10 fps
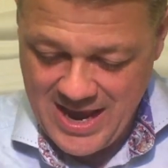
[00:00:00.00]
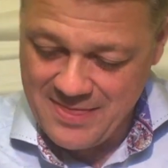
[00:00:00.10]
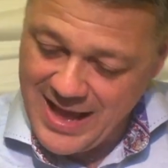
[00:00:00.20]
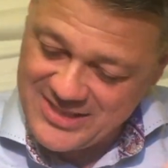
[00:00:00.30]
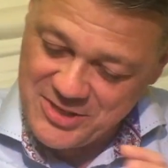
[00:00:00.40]

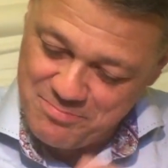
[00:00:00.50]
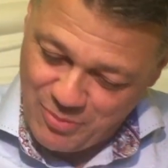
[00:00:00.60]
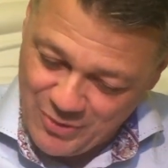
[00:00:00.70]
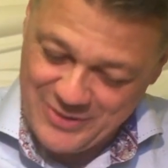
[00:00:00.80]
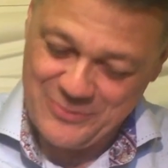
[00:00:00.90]
And that's
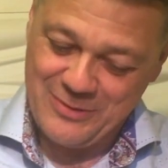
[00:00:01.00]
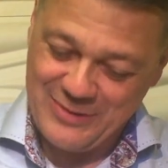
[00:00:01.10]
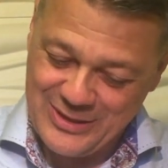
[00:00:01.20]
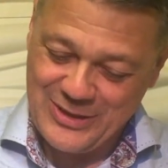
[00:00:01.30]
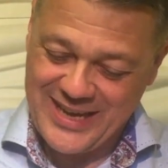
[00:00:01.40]
important when
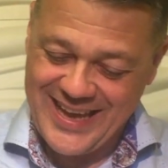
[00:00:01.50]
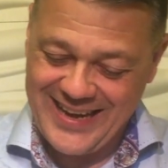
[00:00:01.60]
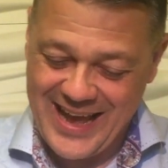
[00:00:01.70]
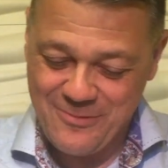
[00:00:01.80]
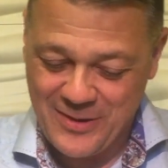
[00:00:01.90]
we look
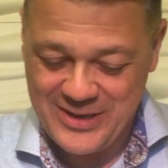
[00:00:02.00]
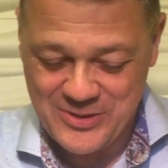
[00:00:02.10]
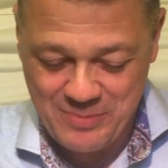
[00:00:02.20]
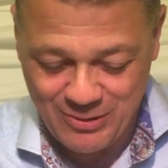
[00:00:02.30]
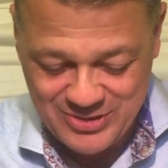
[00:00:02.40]
at what
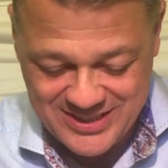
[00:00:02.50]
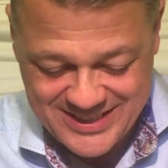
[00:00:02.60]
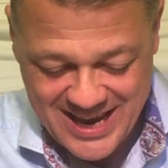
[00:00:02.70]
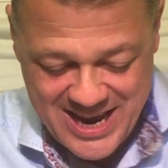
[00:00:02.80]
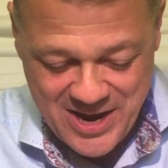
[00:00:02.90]
he's about to
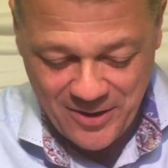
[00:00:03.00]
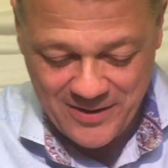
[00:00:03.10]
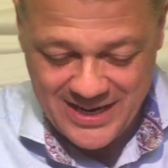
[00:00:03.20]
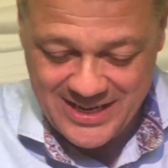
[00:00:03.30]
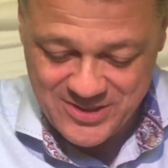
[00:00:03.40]
say here.
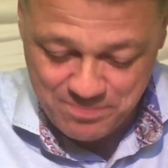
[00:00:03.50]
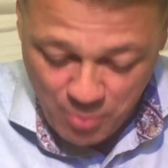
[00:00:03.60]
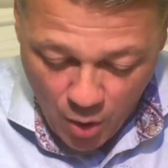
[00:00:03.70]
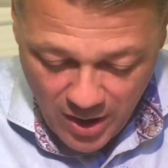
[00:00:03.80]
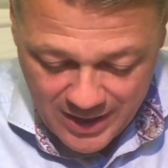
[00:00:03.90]
In his
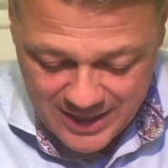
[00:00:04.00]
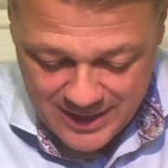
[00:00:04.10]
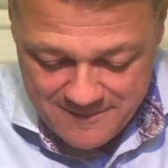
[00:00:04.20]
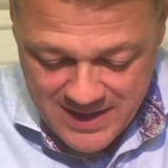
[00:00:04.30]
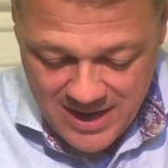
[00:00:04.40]
book,
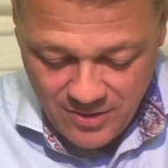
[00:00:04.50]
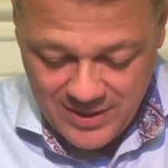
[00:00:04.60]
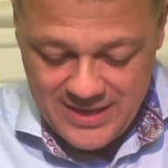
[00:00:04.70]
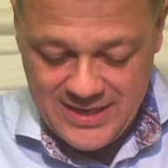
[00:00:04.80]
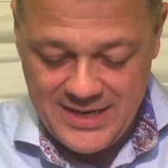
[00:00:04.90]

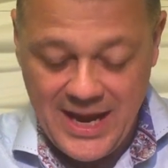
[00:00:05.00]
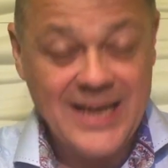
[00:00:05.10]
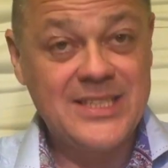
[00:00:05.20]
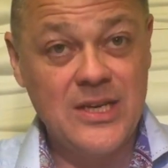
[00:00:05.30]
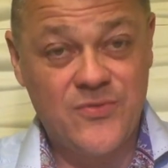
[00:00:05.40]
written in
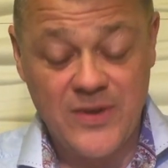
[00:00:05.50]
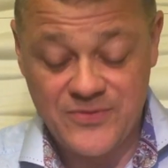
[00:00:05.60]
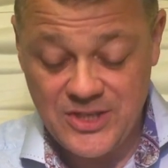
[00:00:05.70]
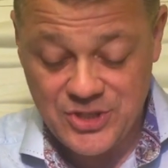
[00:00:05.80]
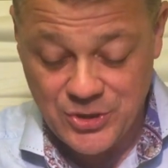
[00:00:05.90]

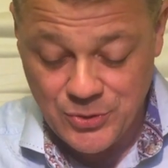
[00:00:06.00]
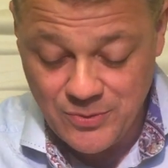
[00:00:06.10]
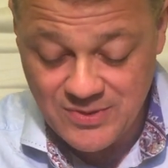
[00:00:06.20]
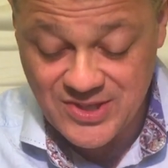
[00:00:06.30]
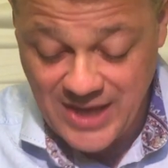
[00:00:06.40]

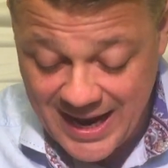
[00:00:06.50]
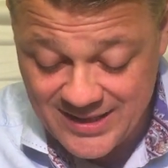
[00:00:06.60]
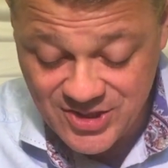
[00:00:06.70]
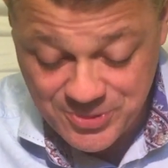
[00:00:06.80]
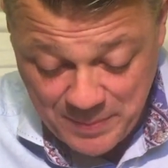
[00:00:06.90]
1952,
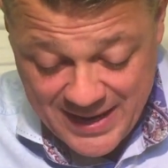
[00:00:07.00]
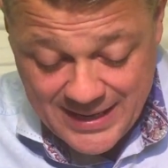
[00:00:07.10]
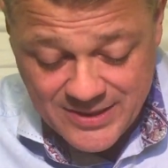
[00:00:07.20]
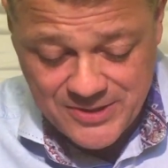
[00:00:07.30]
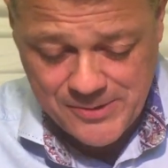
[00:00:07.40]
Science
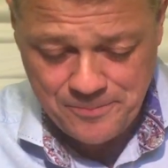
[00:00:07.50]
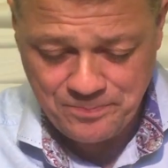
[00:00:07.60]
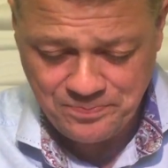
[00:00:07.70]
Speaks,